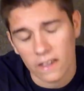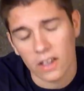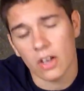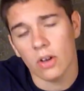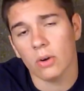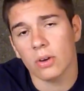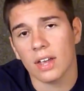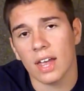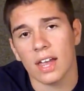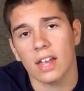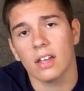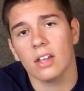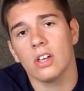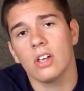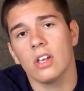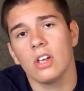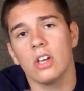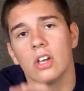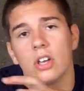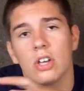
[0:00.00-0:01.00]
Okay,
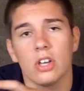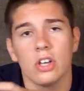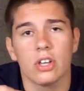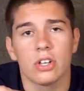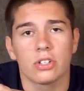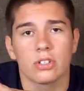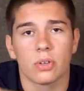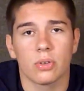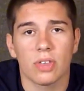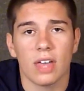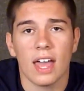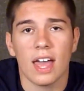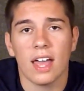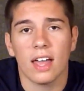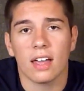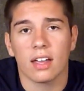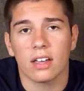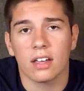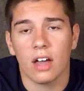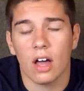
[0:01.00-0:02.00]
so
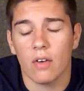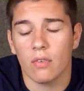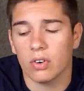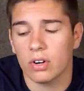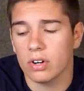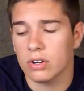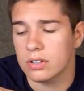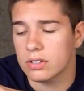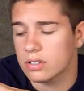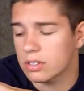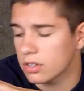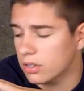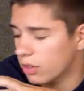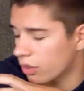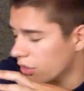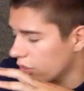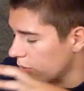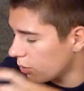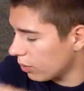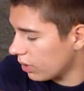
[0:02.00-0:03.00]
that covers
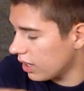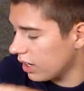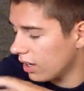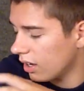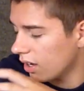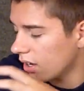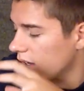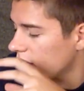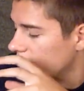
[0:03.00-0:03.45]
3